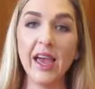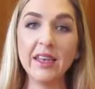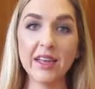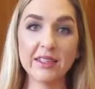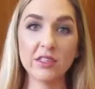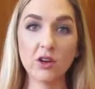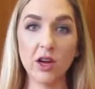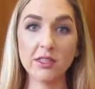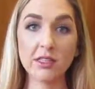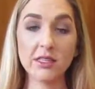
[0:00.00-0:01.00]
and doesn't
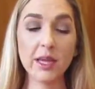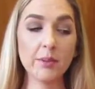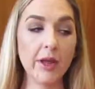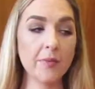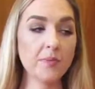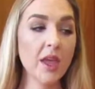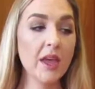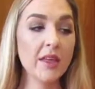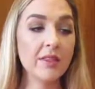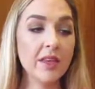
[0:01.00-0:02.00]
cross-contaminate.
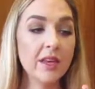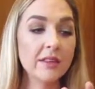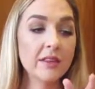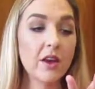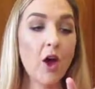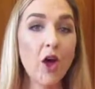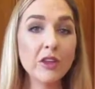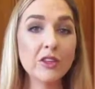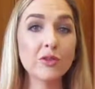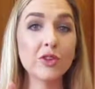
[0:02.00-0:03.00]
These
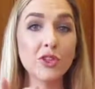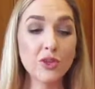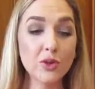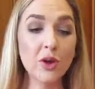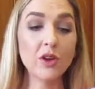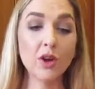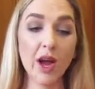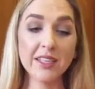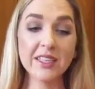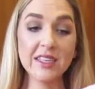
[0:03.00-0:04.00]
also do
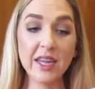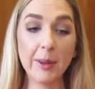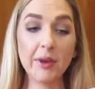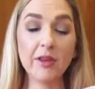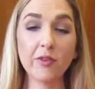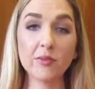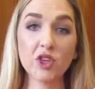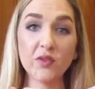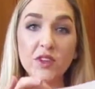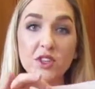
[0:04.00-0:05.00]
cross-contaminate from
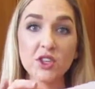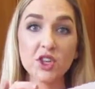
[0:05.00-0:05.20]
surface to